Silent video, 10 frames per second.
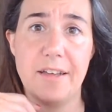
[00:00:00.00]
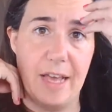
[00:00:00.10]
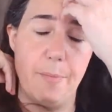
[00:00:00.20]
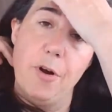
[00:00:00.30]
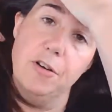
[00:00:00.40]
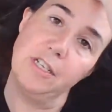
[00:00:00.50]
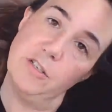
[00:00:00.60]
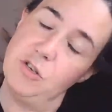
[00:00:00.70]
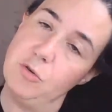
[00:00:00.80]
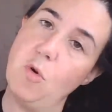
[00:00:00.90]
that person
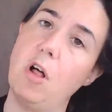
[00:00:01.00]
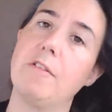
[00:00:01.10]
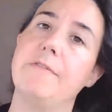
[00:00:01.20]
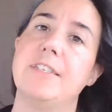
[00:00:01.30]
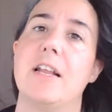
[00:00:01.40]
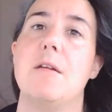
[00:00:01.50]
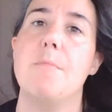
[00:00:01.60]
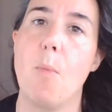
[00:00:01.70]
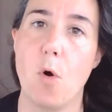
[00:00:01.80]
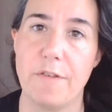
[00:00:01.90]
to all of a sudden
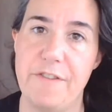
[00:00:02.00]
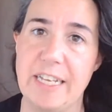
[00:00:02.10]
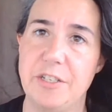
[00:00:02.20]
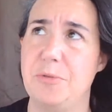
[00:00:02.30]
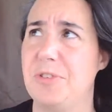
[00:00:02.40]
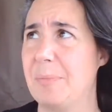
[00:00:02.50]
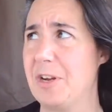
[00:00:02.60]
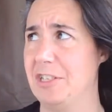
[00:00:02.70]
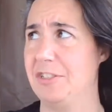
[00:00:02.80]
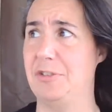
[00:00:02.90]
morph into some
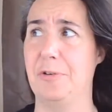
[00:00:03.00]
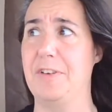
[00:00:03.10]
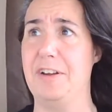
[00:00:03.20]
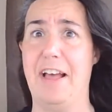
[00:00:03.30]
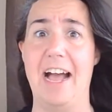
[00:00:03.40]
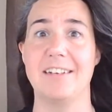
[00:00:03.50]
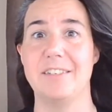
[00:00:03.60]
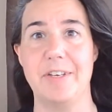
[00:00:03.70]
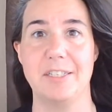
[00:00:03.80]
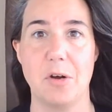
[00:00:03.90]
conservative
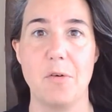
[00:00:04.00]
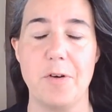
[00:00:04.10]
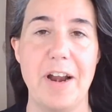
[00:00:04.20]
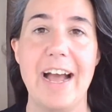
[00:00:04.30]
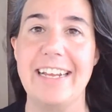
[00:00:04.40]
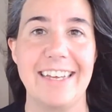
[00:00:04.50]
activist overnight.